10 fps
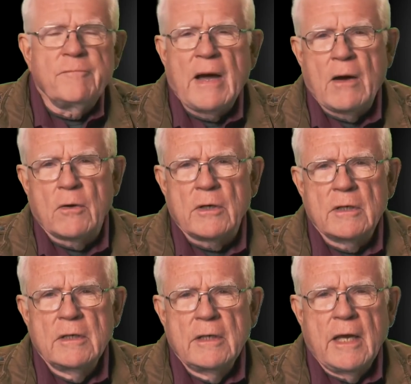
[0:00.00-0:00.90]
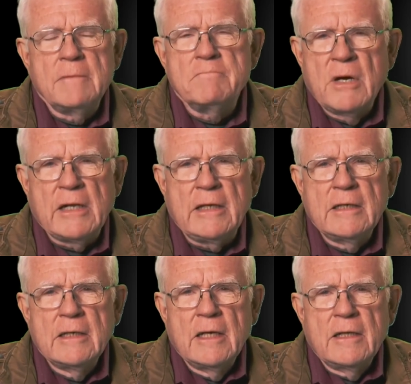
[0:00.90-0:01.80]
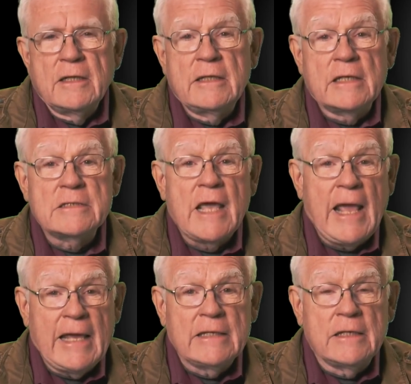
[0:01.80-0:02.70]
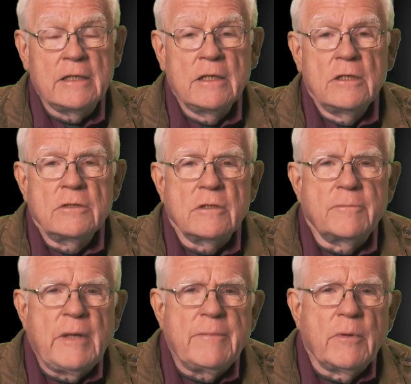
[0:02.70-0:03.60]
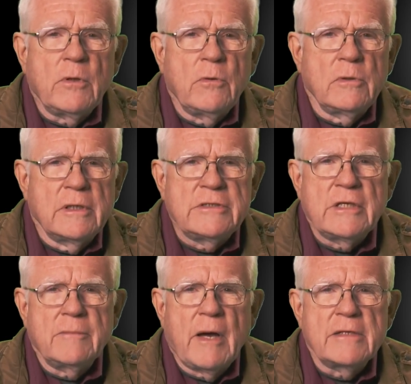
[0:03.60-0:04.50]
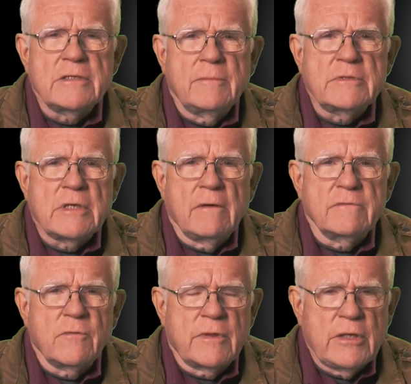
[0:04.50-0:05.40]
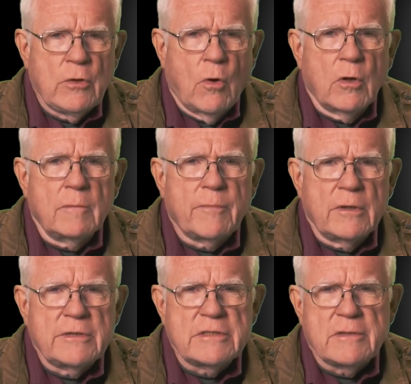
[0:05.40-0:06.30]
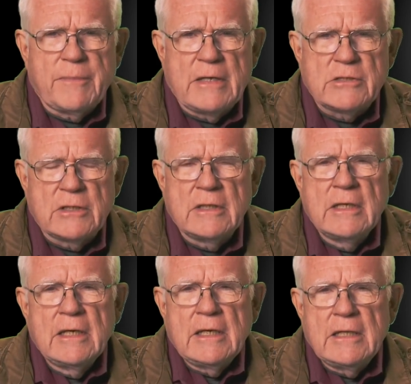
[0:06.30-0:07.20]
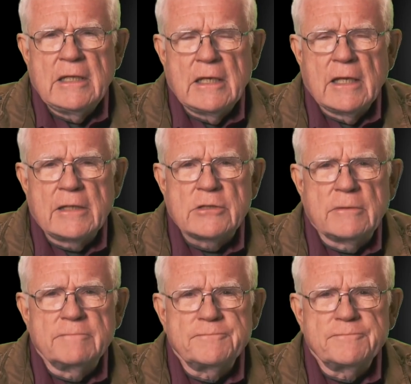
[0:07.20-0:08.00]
power and money that gets handed to the people who legitimize themselves with your participation in the election.